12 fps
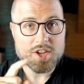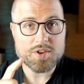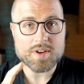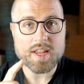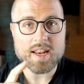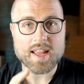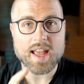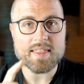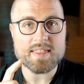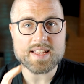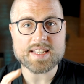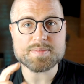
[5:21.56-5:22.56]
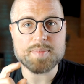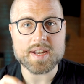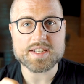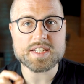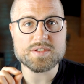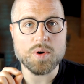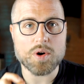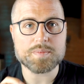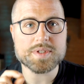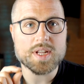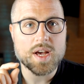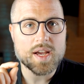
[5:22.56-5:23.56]
you can get these bungee
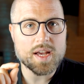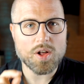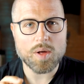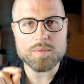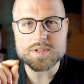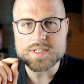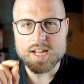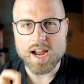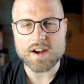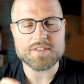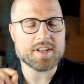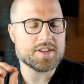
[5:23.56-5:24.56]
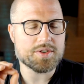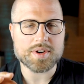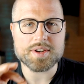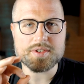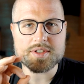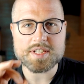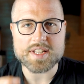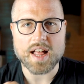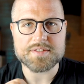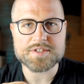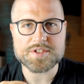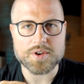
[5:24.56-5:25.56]
ropes in almost every
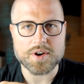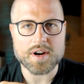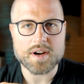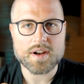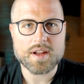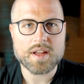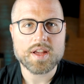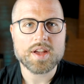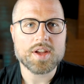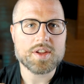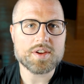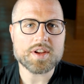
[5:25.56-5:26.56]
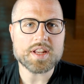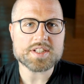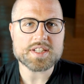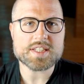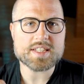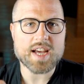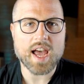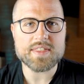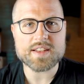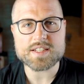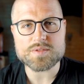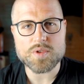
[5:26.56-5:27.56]
do-it-yourself store you can just tie
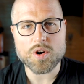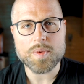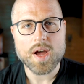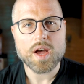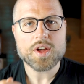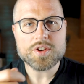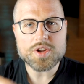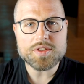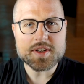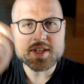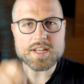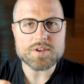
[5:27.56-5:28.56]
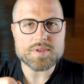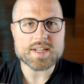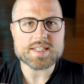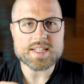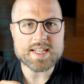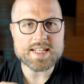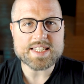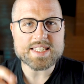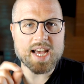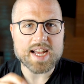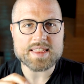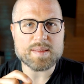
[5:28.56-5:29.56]
this rope to the D-rings
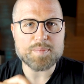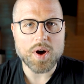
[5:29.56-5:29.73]
inside the